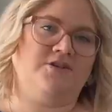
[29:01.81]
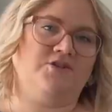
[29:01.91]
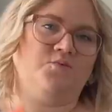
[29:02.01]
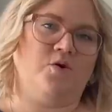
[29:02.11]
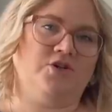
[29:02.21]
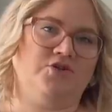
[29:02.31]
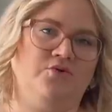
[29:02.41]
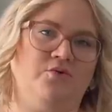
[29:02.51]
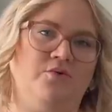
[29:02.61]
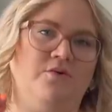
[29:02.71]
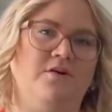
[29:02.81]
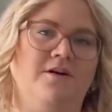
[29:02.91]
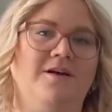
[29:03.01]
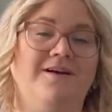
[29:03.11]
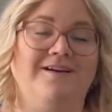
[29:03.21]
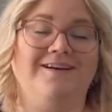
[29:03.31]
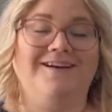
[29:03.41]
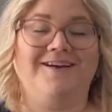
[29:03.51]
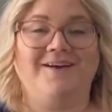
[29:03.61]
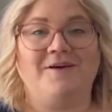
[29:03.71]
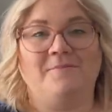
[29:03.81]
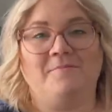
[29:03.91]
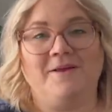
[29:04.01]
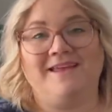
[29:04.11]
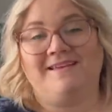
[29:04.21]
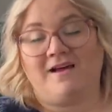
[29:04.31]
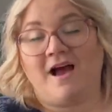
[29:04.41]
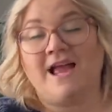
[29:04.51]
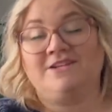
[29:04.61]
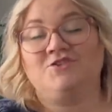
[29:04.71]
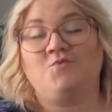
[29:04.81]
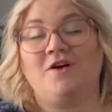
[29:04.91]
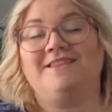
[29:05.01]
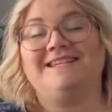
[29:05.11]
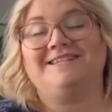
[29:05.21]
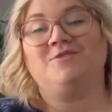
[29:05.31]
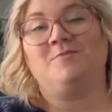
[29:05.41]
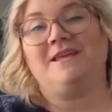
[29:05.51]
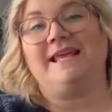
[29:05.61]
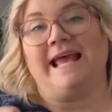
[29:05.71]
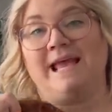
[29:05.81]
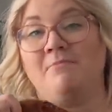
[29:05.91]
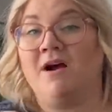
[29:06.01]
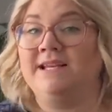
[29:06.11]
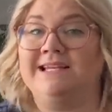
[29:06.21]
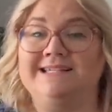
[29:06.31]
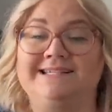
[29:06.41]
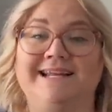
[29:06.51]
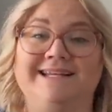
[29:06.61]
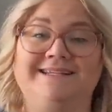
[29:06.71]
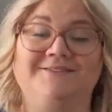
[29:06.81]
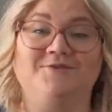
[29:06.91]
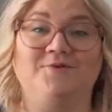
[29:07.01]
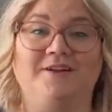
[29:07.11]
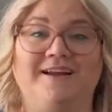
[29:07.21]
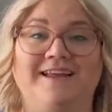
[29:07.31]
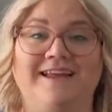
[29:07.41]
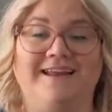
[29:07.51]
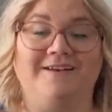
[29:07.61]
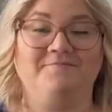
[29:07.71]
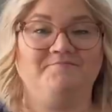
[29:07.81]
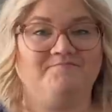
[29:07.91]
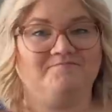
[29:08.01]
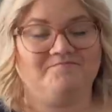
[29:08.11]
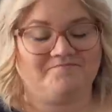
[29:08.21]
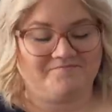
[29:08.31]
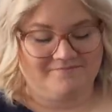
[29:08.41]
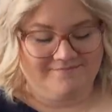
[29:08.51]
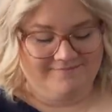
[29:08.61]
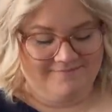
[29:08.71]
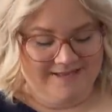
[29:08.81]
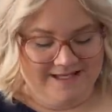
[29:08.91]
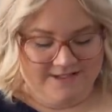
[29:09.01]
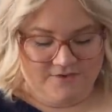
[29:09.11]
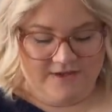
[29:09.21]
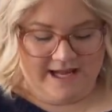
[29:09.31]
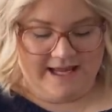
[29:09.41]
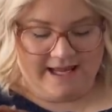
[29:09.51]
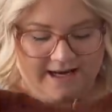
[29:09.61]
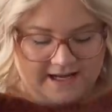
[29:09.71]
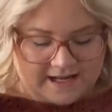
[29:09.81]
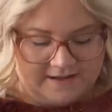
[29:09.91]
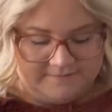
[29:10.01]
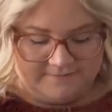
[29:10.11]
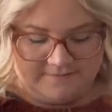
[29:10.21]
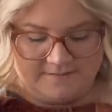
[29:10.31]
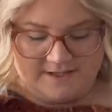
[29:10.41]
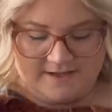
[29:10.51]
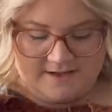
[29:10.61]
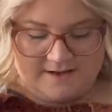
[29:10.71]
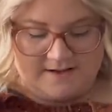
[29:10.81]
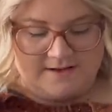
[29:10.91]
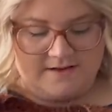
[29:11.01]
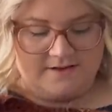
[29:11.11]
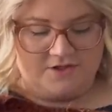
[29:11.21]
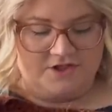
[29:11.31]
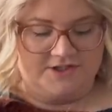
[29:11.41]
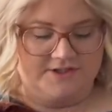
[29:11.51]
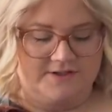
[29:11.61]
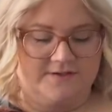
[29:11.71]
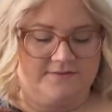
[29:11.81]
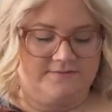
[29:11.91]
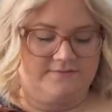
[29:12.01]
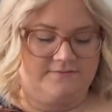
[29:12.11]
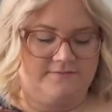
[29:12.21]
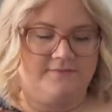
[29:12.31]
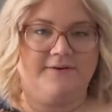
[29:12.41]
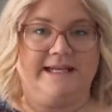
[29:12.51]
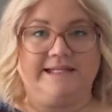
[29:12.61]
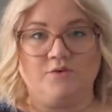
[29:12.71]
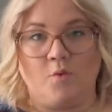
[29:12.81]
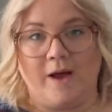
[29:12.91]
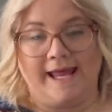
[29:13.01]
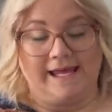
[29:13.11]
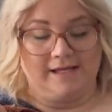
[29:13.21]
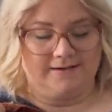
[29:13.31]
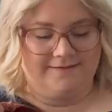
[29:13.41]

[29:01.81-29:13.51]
just want to be I just want this to be a mindless knit so that I can so that I can uh, just knit away